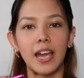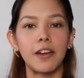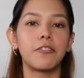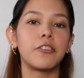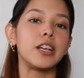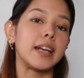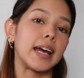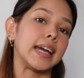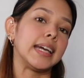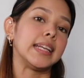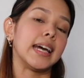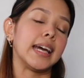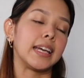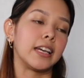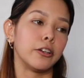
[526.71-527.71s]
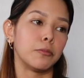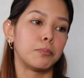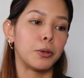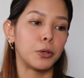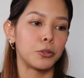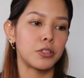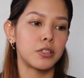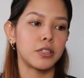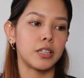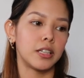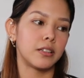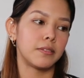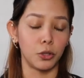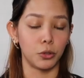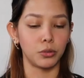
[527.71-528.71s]
Every night I get a
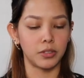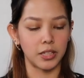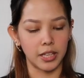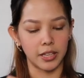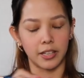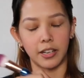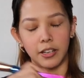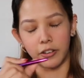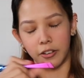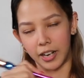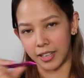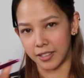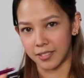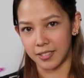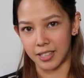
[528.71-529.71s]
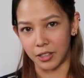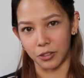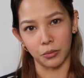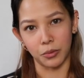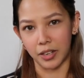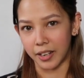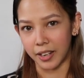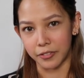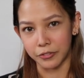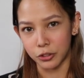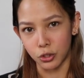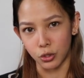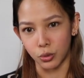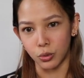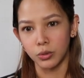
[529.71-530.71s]
post-it note, and then I write down what I have
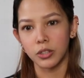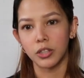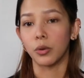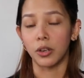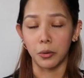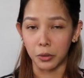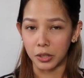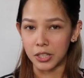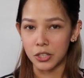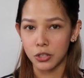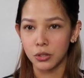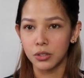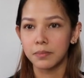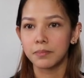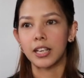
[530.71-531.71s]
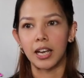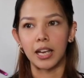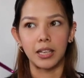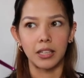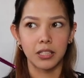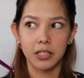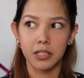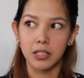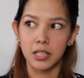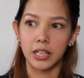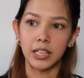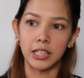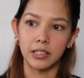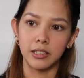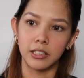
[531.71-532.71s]
to do, what I want to shoot. I
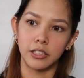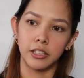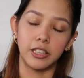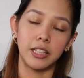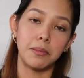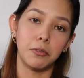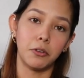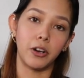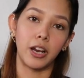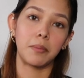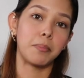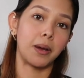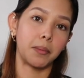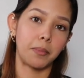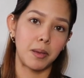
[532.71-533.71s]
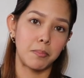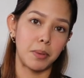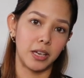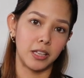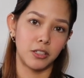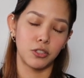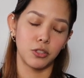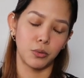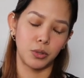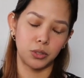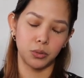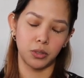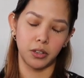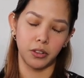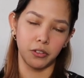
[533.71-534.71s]
stick it literally right by my bed, so
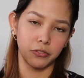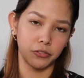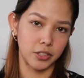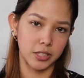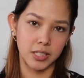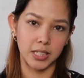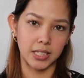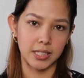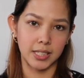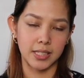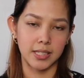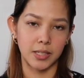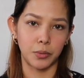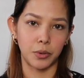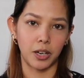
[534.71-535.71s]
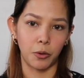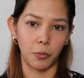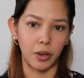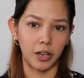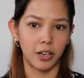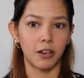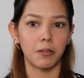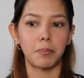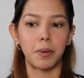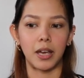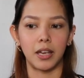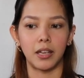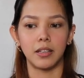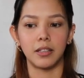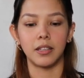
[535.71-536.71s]
it's one of the first things I see when I wake up,
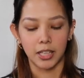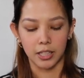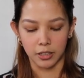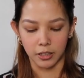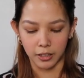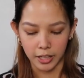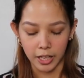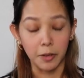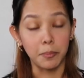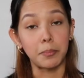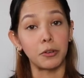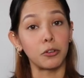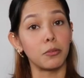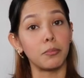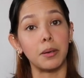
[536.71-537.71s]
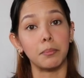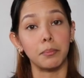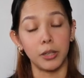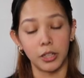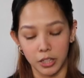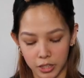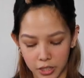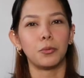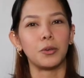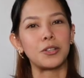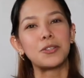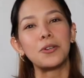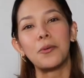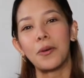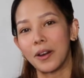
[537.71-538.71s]
and it'll help me remember
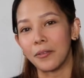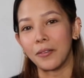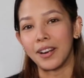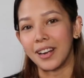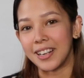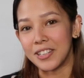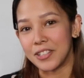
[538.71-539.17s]
what to wear when I